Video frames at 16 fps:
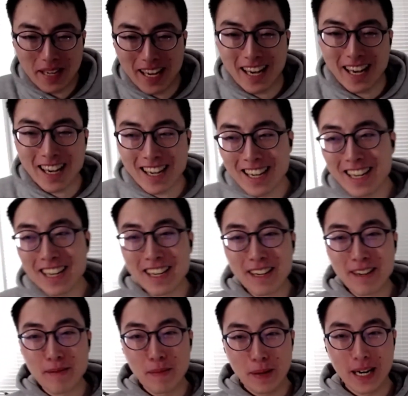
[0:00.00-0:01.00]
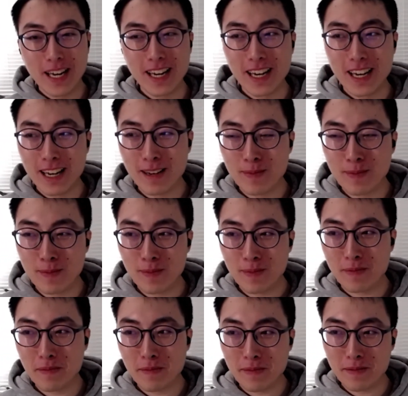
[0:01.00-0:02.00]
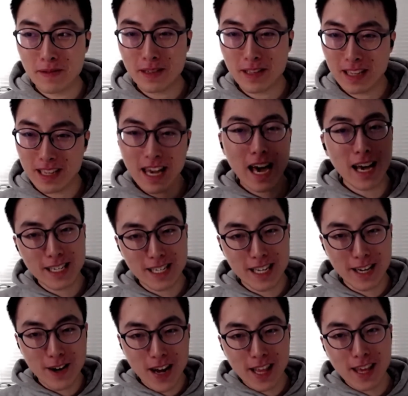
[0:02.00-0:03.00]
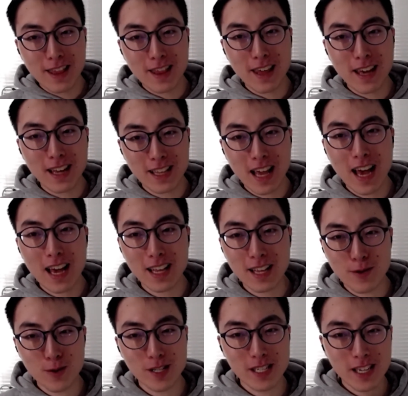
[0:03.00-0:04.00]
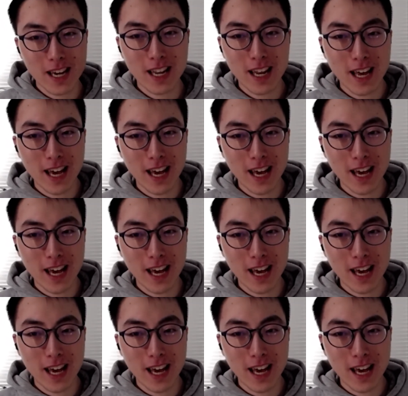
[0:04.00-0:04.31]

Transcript: play. But um, yeah, is there I... anything that you would say